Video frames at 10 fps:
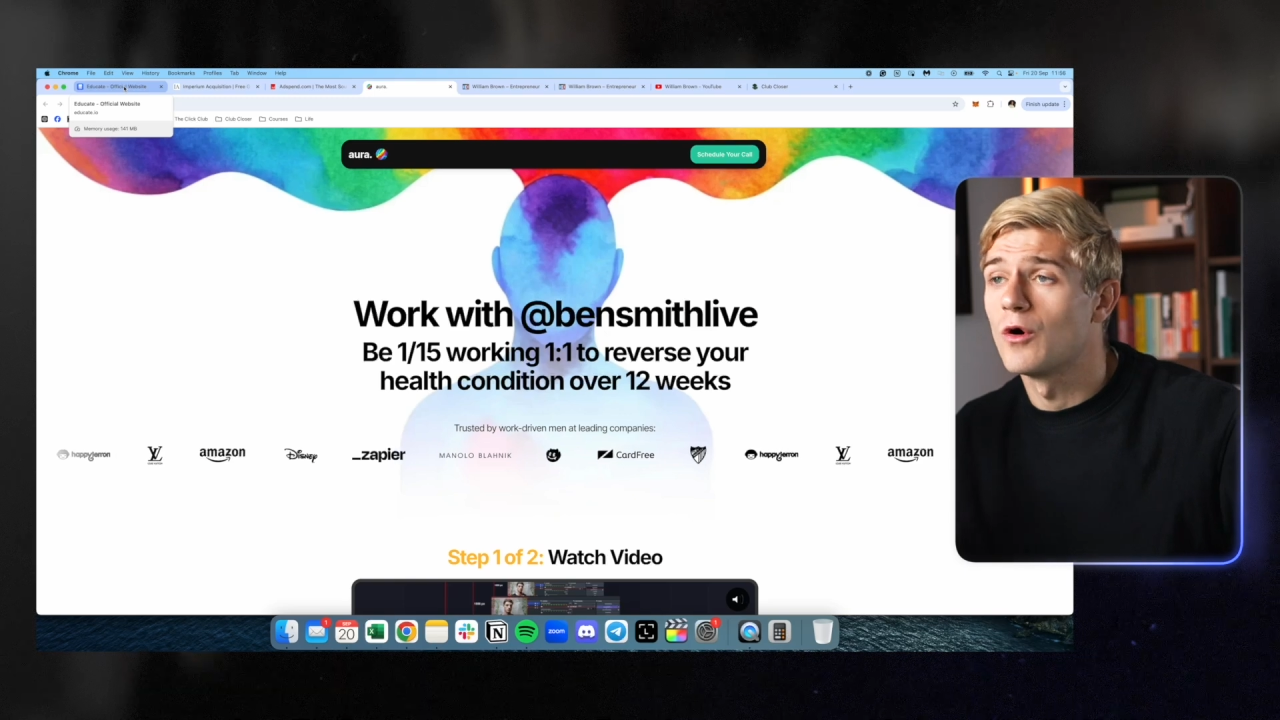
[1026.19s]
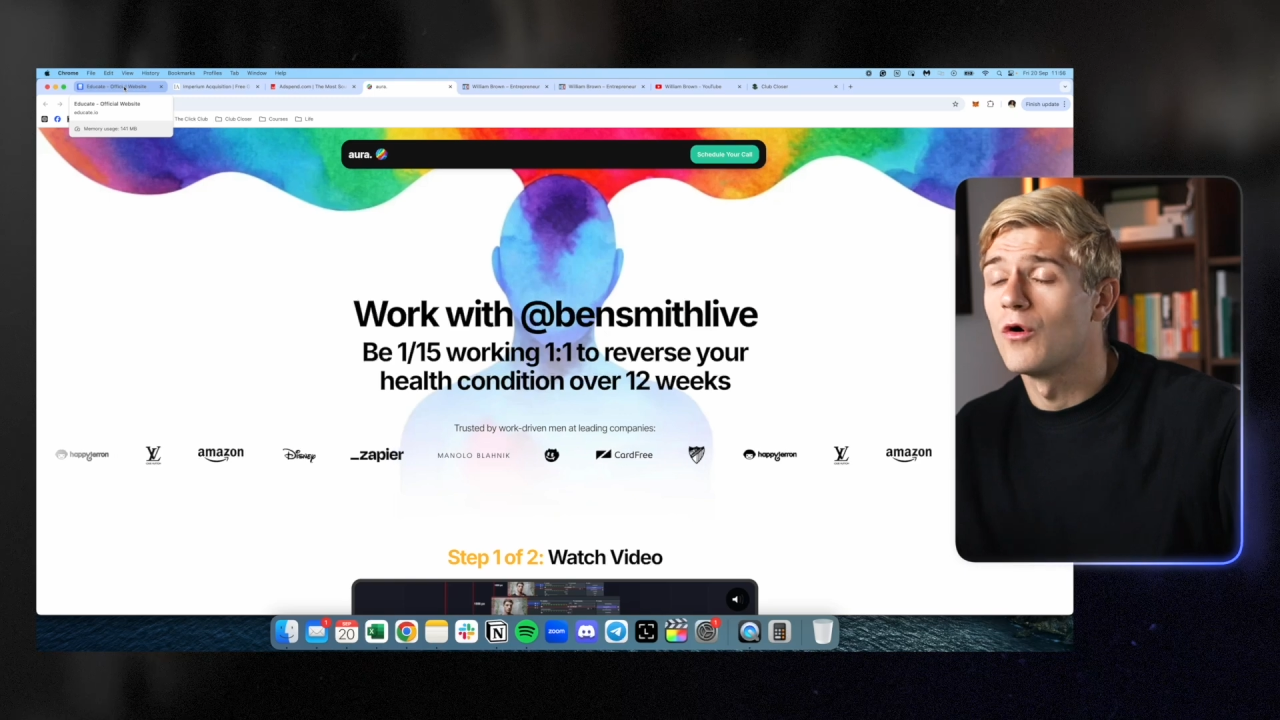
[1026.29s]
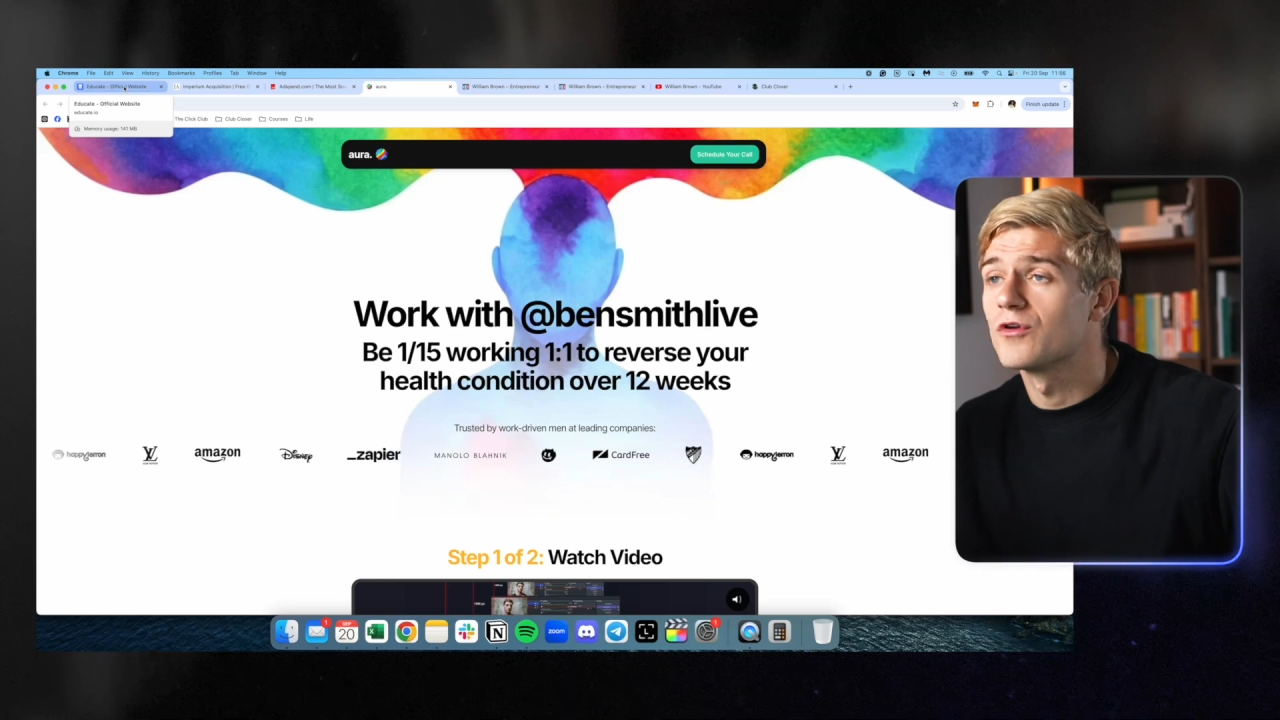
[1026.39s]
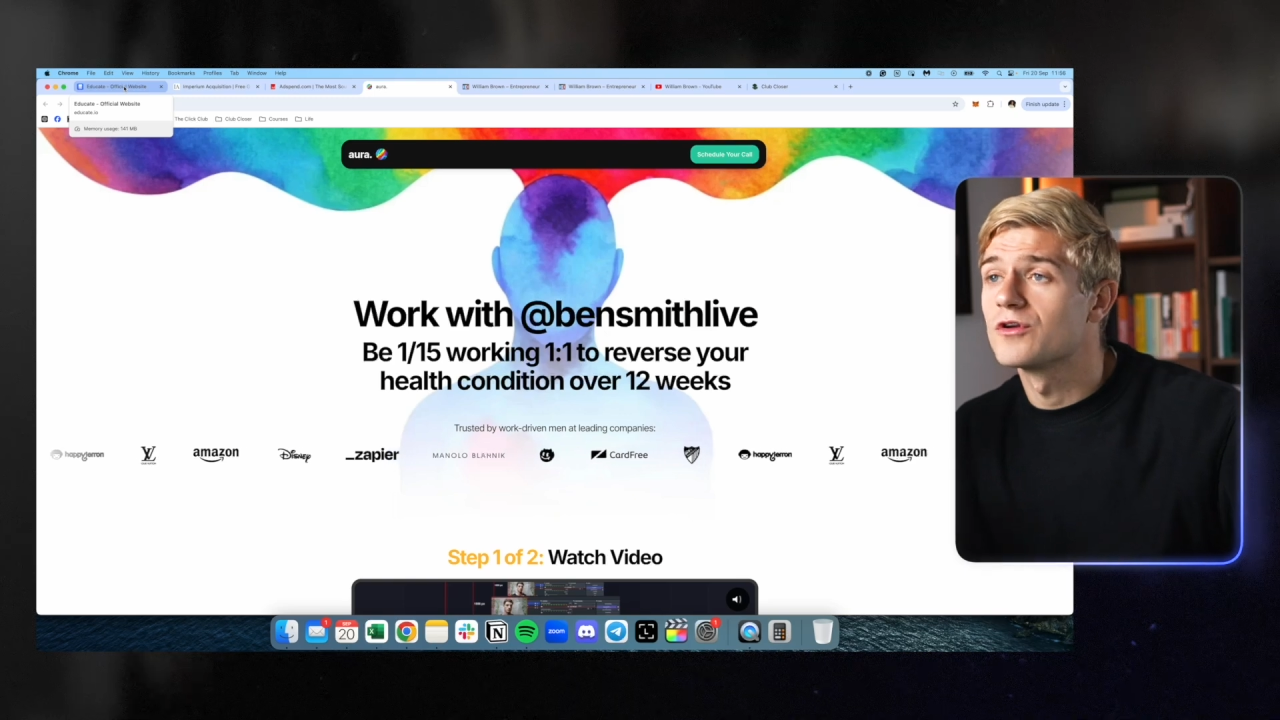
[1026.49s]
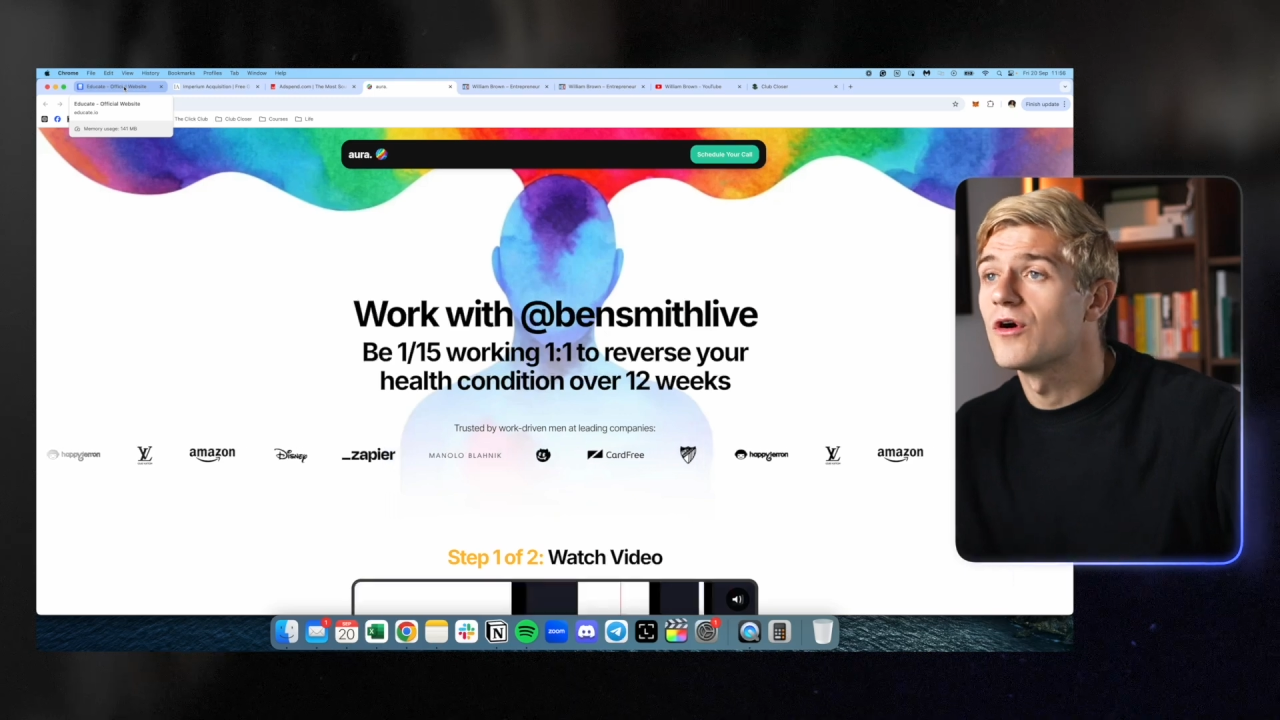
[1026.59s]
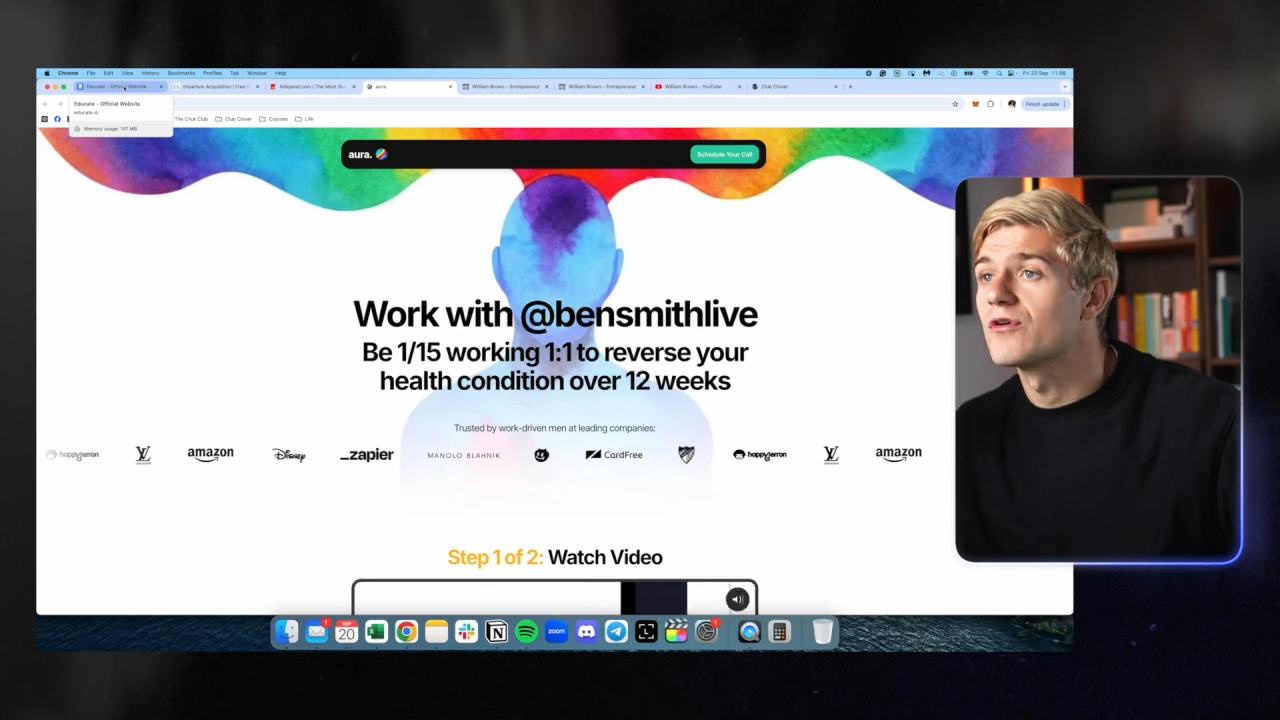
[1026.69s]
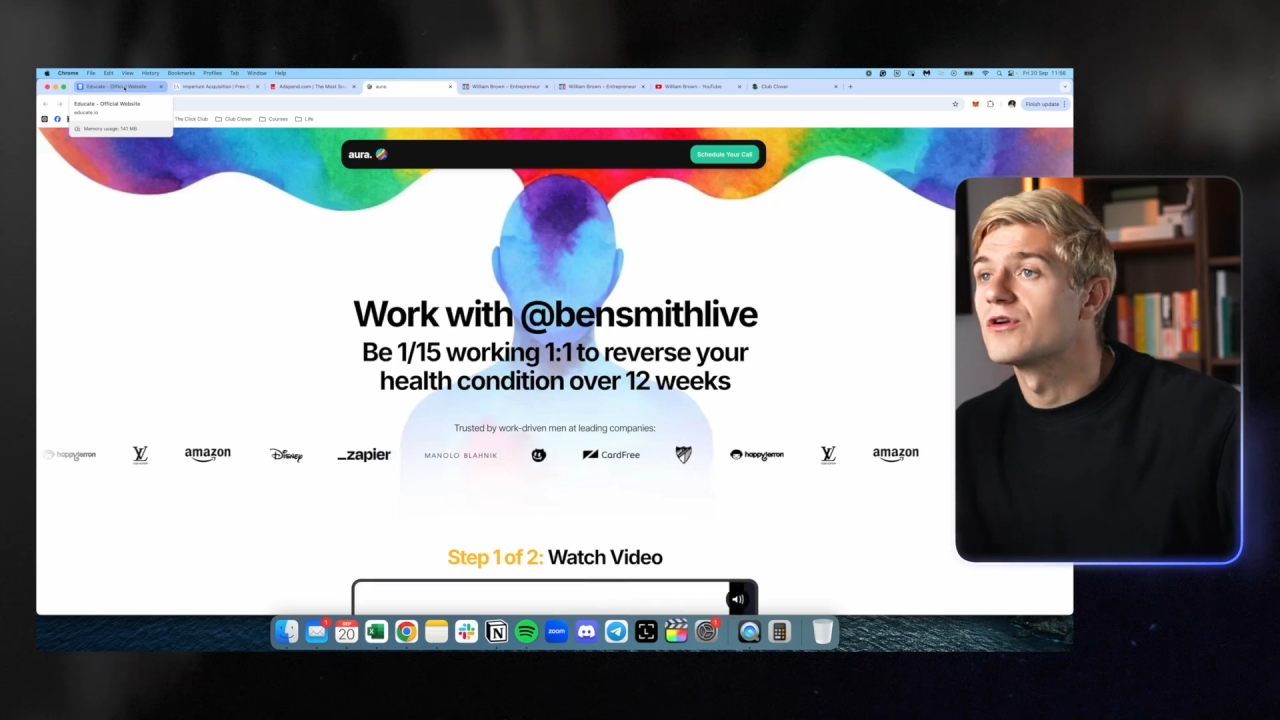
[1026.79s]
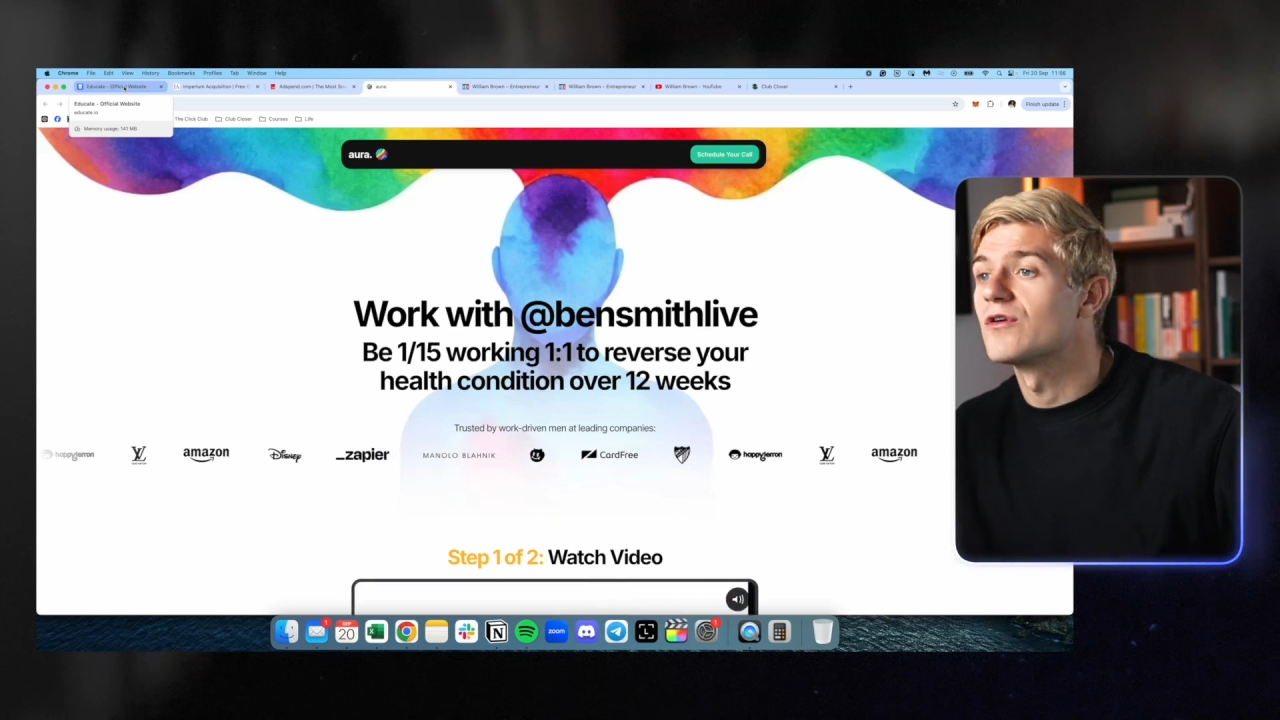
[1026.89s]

on and on and